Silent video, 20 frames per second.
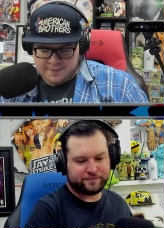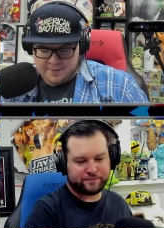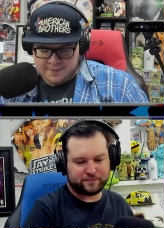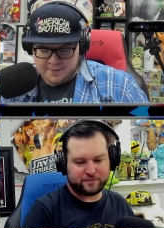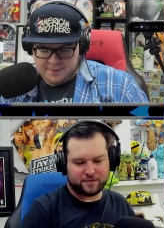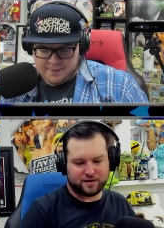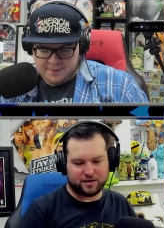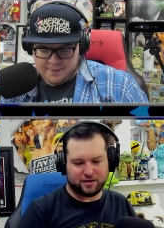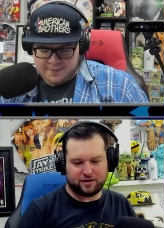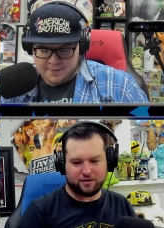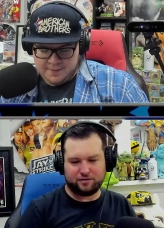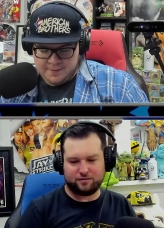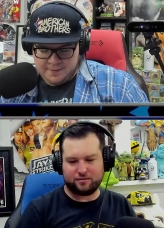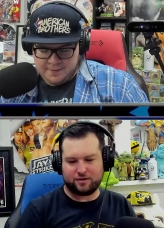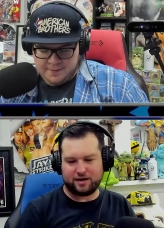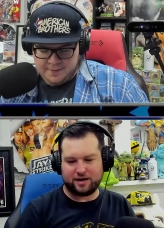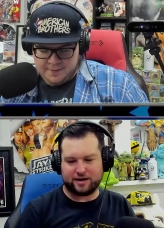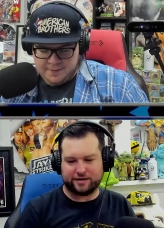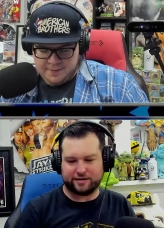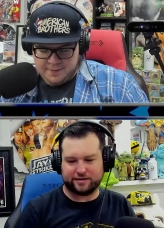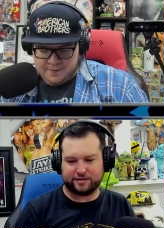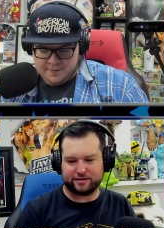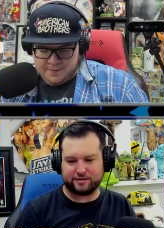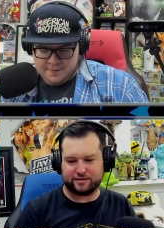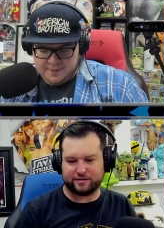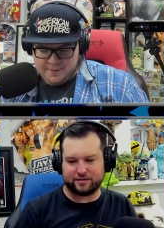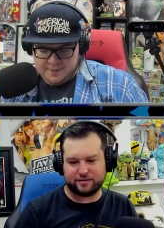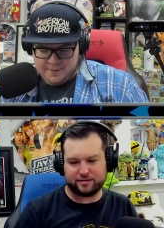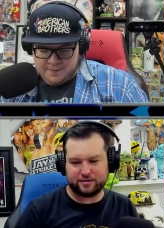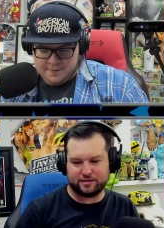Speaker 1: All right.
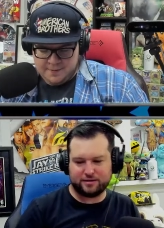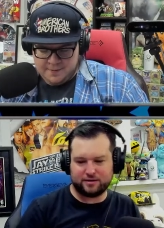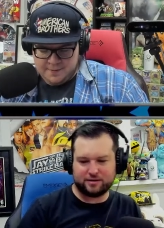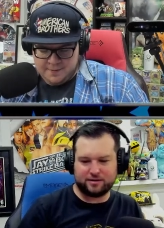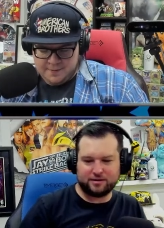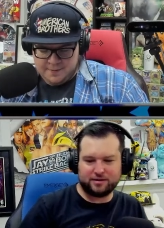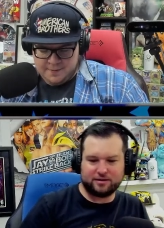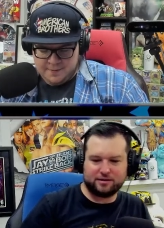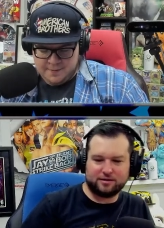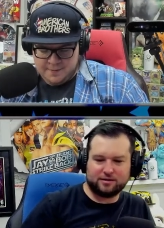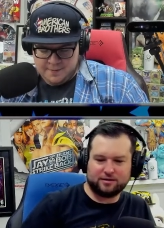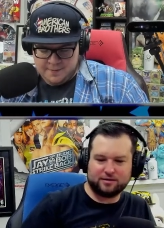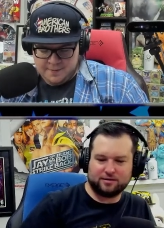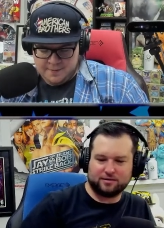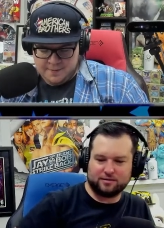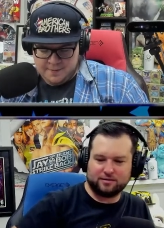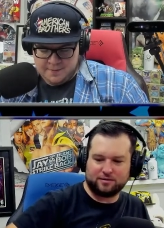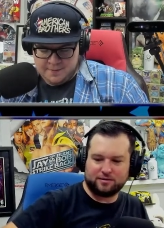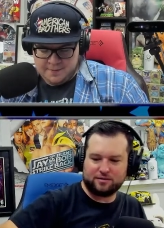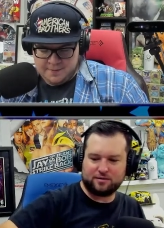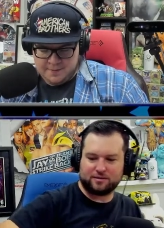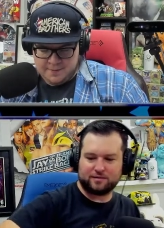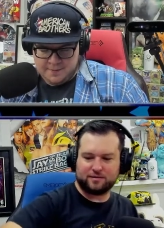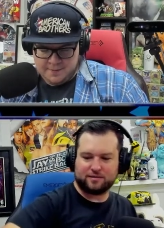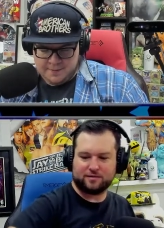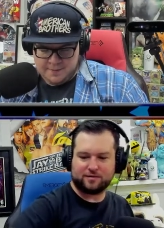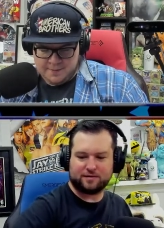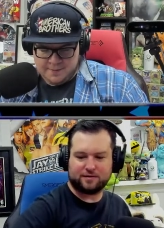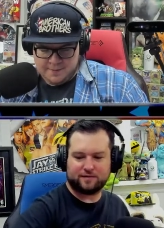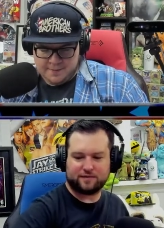Uh,
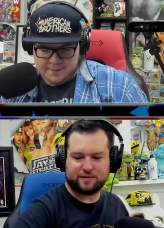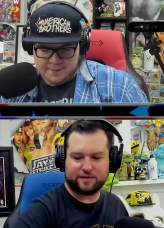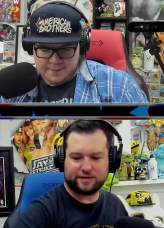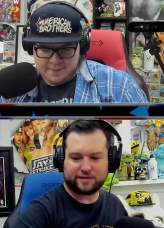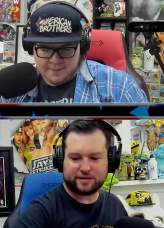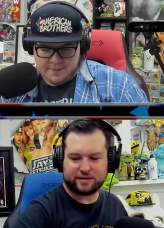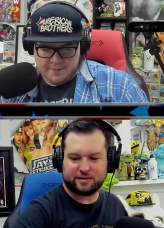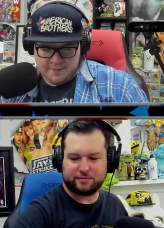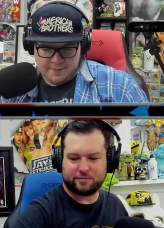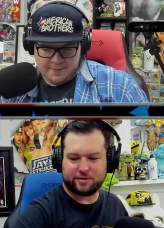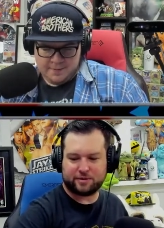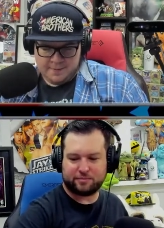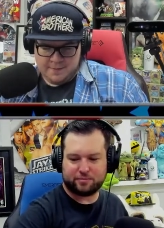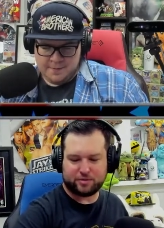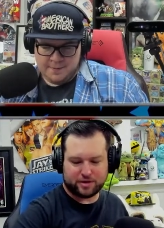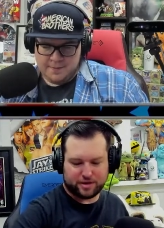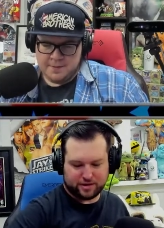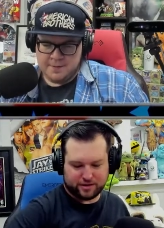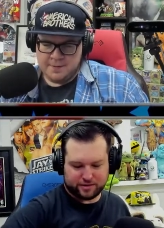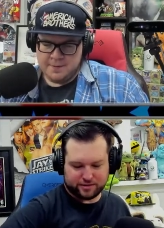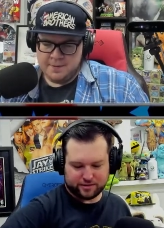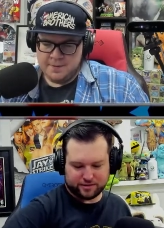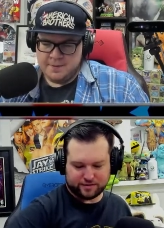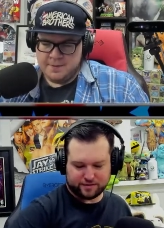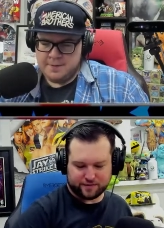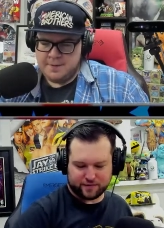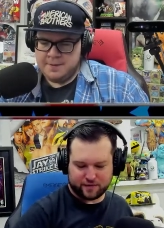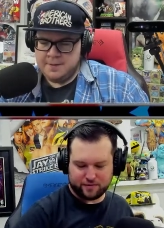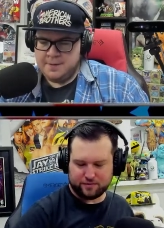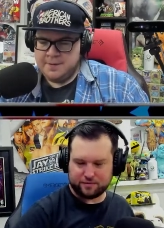if he's going to be playing on his
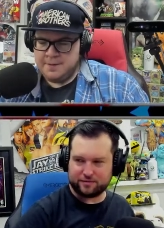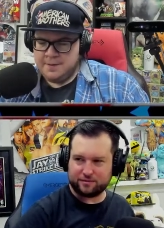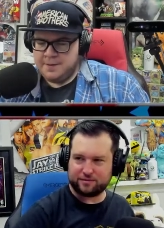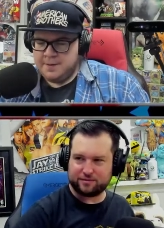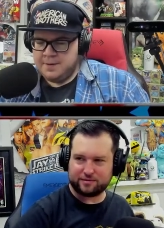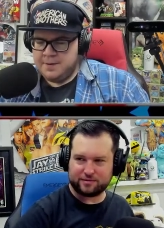phone, I